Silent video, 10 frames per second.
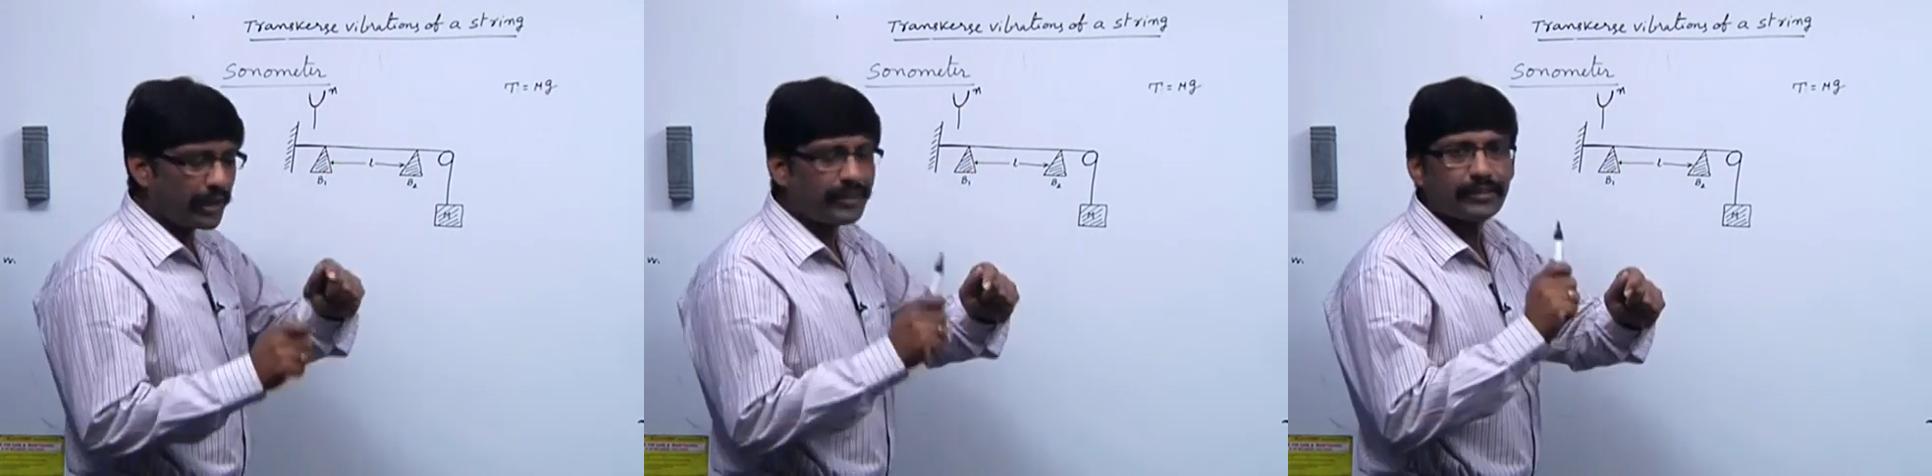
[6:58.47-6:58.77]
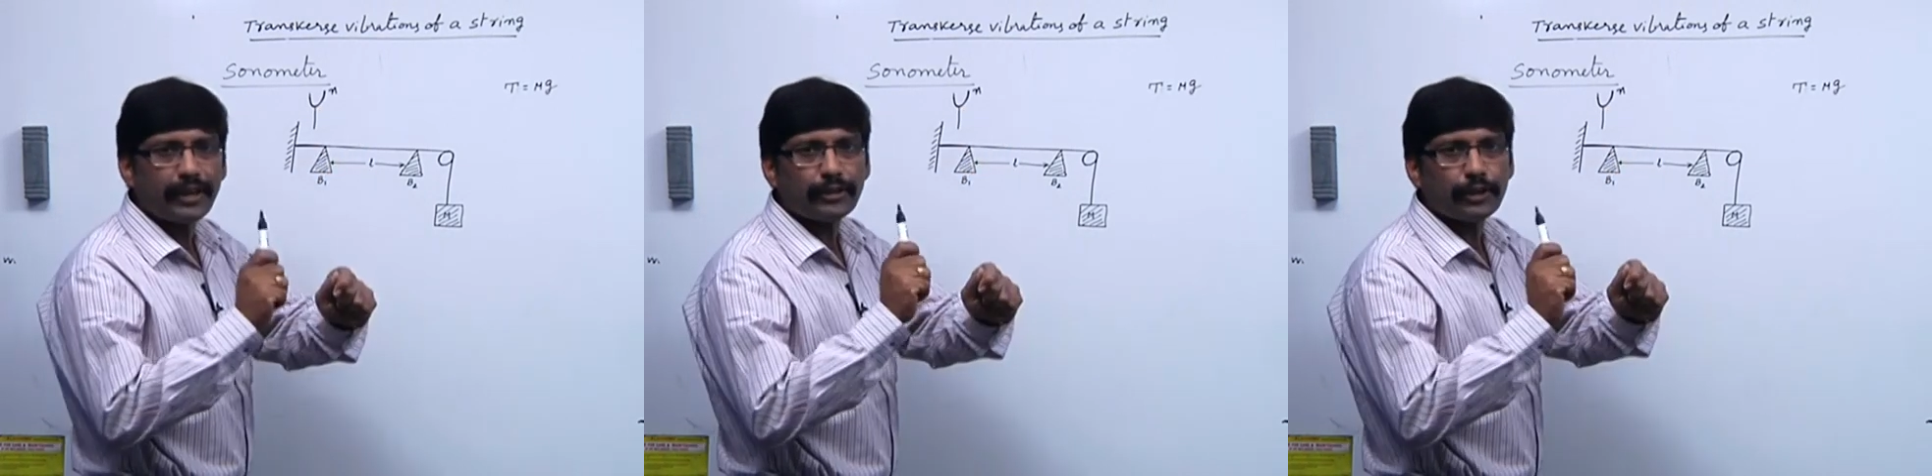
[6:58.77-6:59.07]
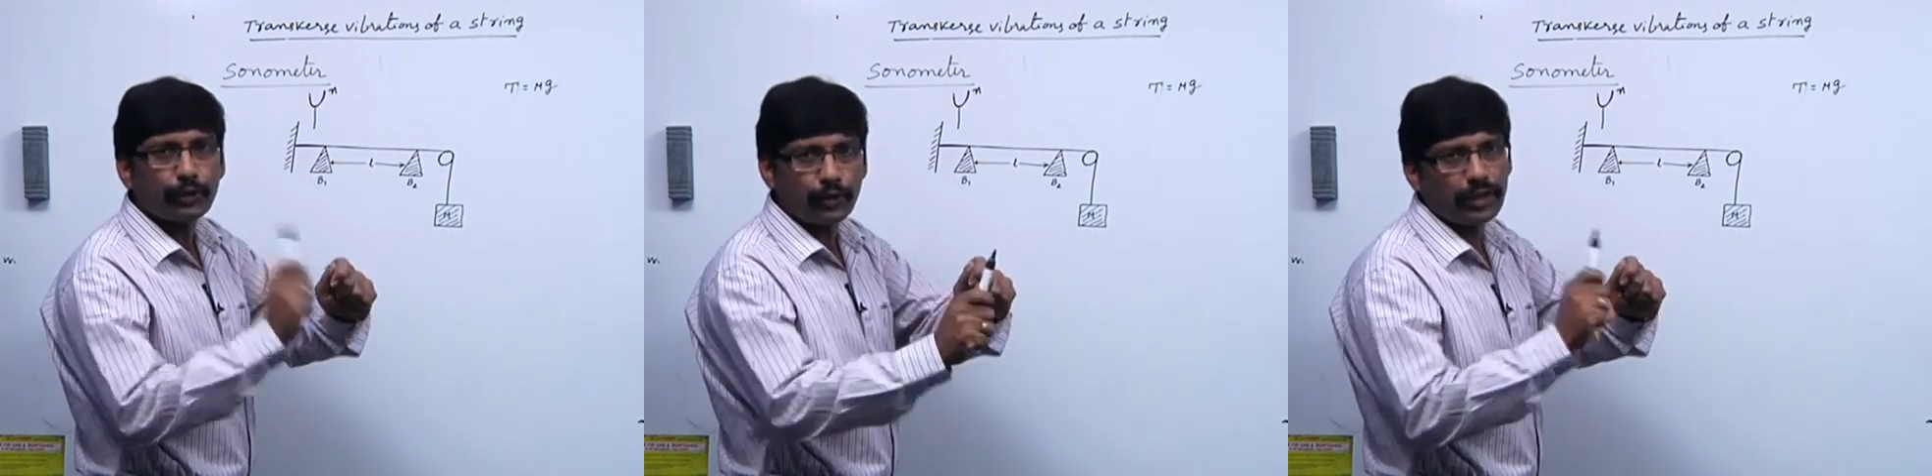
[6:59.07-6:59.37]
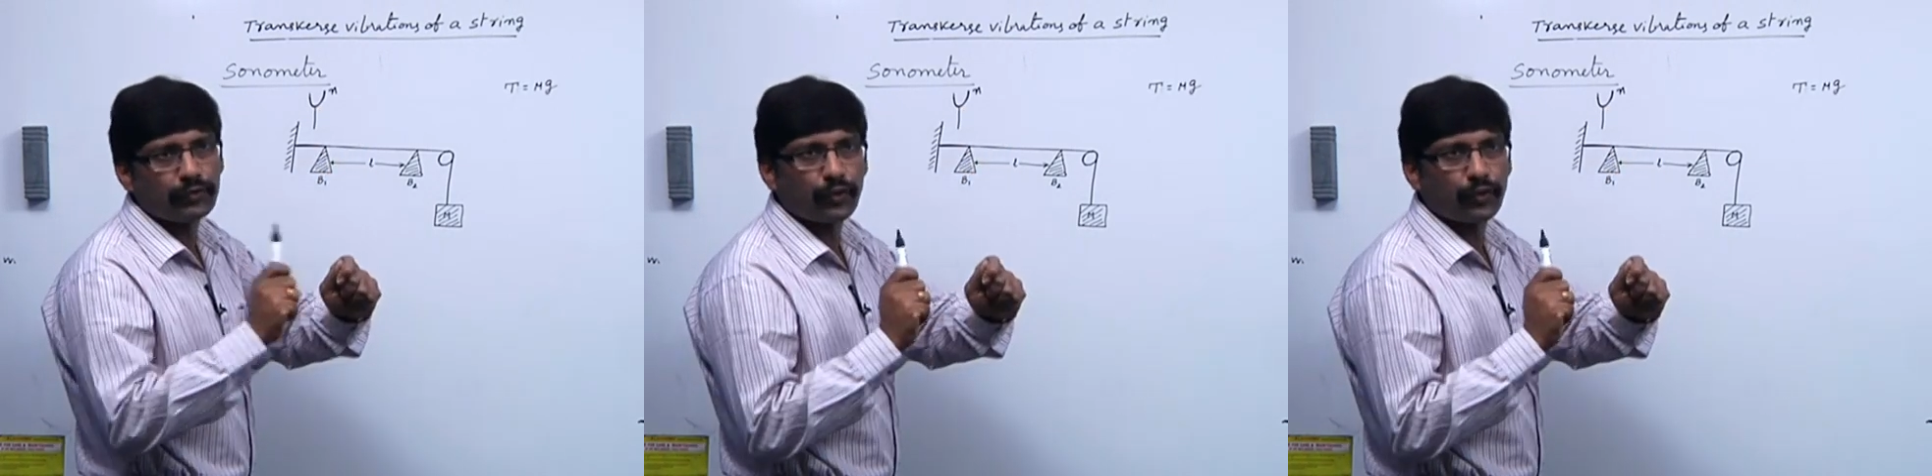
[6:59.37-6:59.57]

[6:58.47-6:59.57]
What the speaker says: excite the tuning